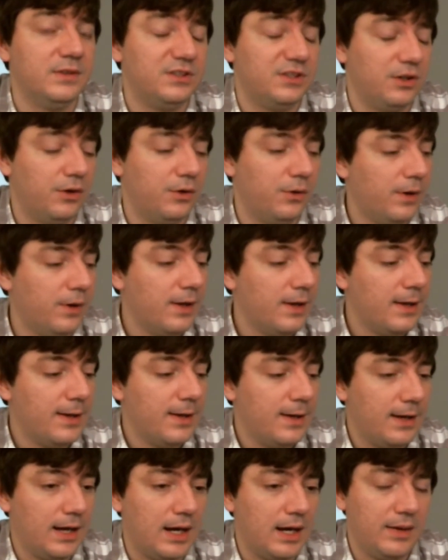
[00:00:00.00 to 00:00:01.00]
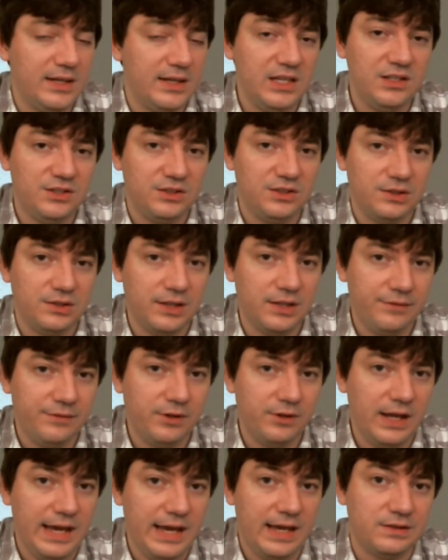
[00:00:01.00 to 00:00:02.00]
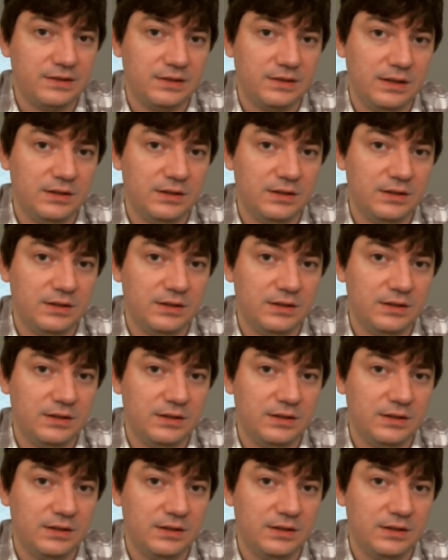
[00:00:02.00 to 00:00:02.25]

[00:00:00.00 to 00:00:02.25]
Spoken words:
So each level has